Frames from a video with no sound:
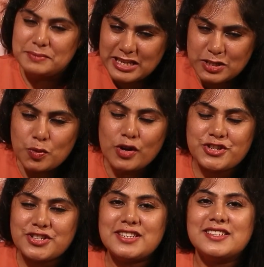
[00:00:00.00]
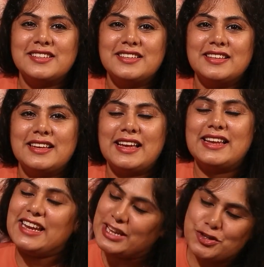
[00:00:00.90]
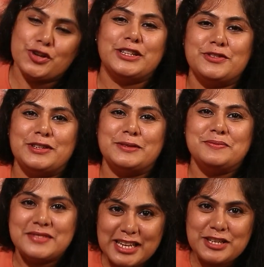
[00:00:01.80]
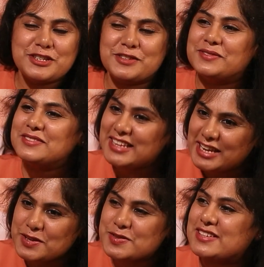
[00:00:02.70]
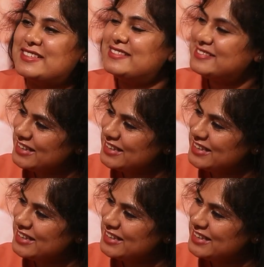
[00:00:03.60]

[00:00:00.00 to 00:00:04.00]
Please watch it and enjoy the film. Thank you. Thank you so much.